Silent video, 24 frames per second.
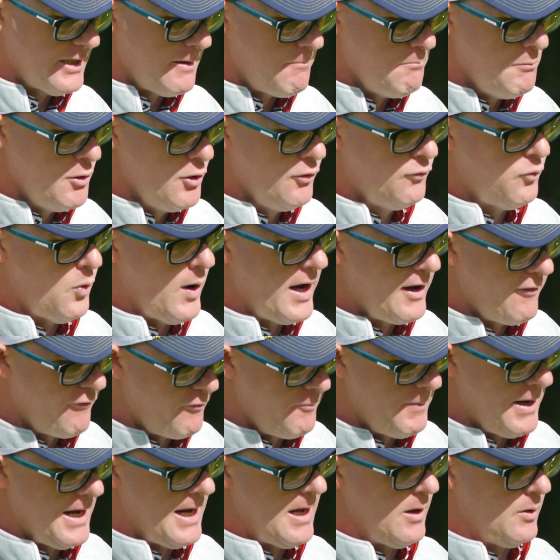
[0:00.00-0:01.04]
they move weight
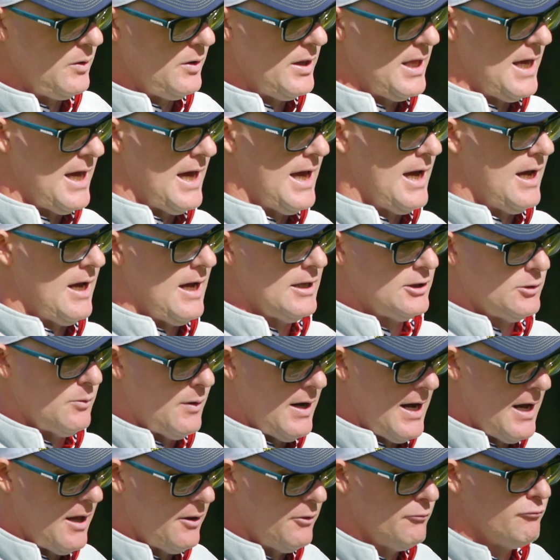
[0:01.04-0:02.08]
from out there, so
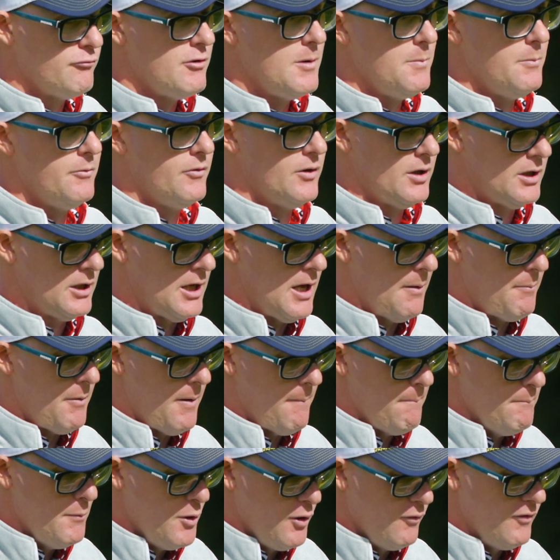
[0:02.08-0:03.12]
out the rim of the club,
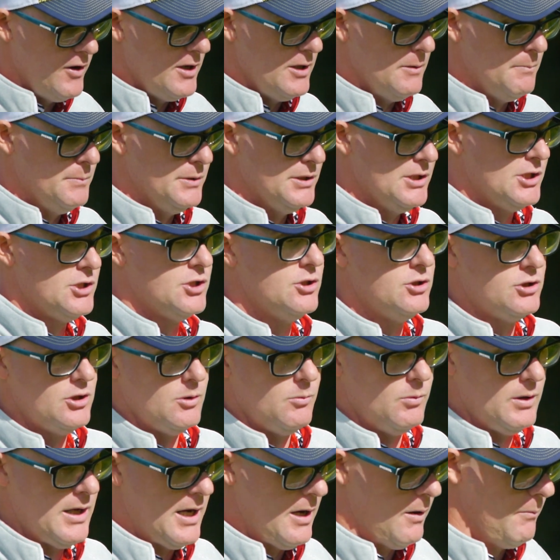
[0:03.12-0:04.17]
and move it into positions
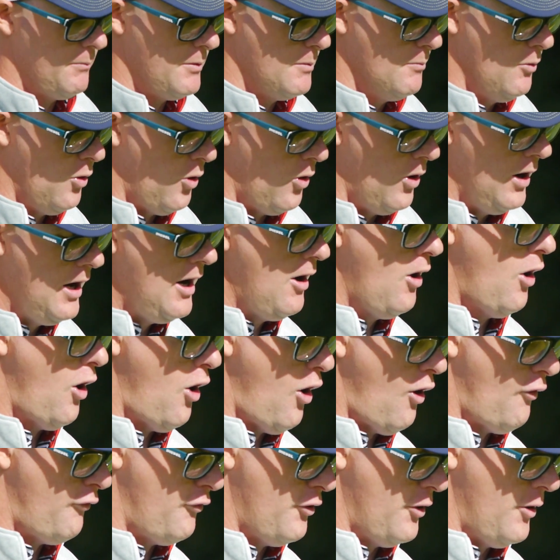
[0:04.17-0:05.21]
that will help you more
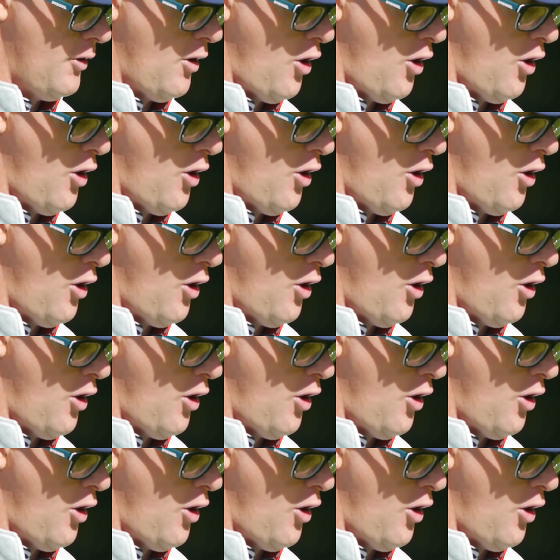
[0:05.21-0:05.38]
often